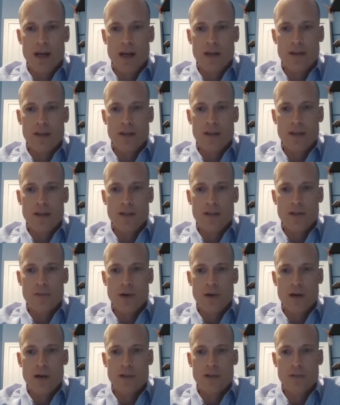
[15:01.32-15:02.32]
initial
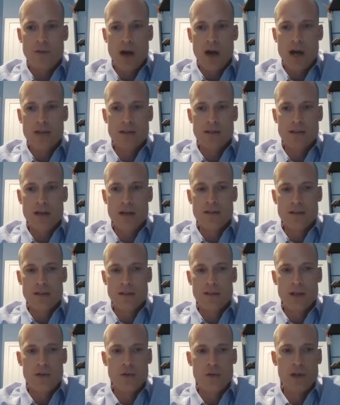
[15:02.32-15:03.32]
parts of the process
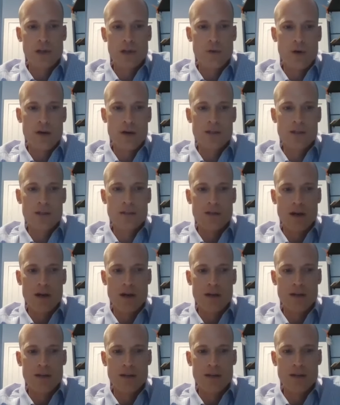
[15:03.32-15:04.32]
and really where to start
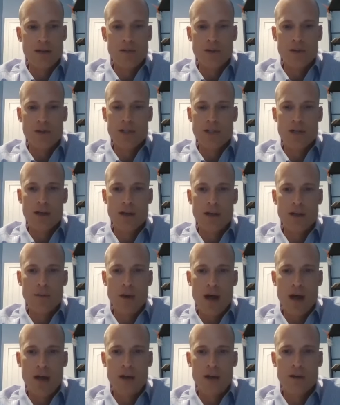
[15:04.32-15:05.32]
in their journey to
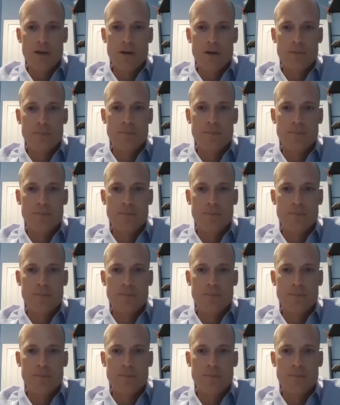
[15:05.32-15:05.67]
buying a home.